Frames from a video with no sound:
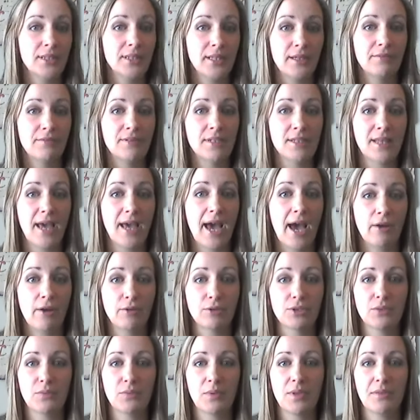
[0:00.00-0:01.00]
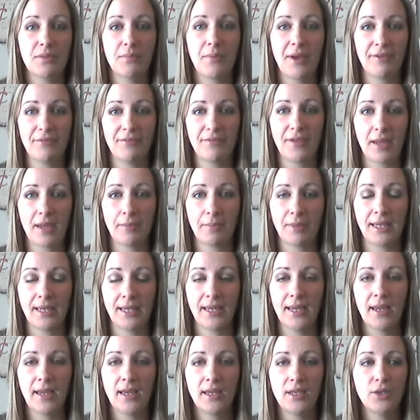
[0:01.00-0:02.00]
lived in the house with my family.
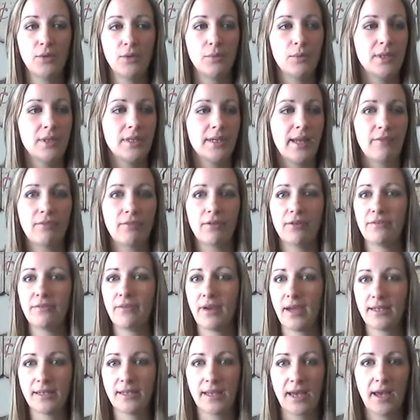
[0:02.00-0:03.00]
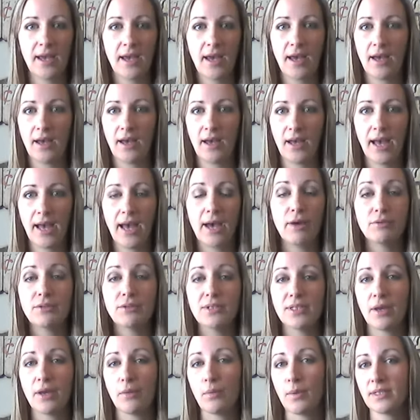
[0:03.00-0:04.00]
You would never find a house
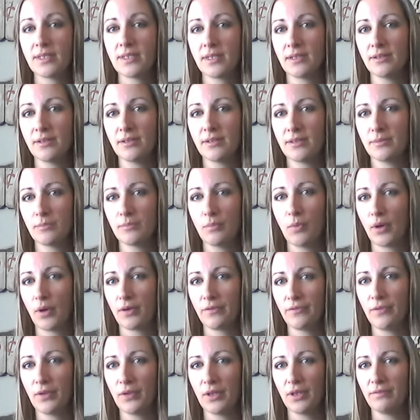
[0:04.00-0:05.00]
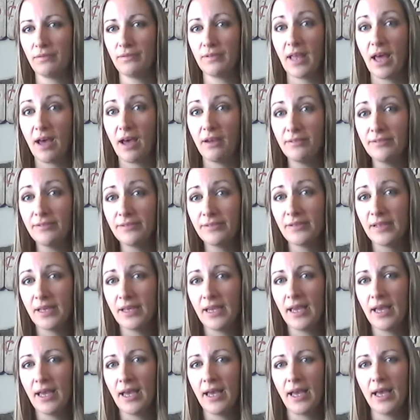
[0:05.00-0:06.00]
that wasn't more full of love,
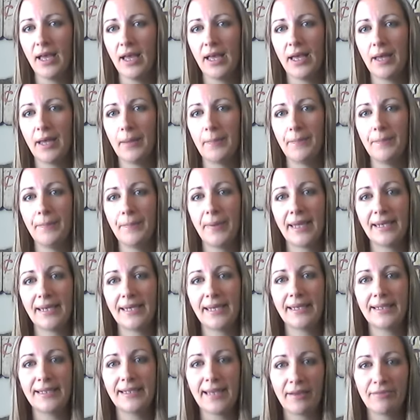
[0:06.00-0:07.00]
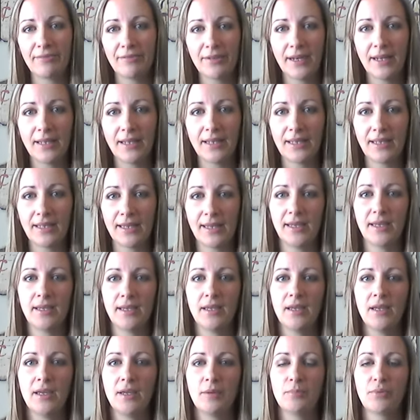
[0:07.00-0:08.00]
but it definitely
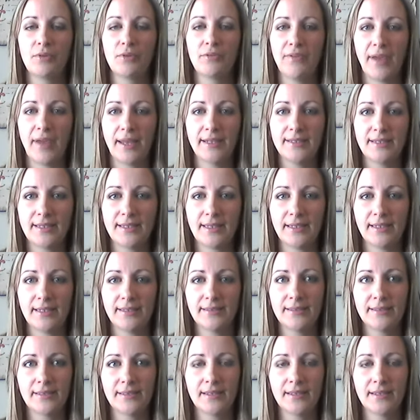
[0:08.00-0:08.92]
prevented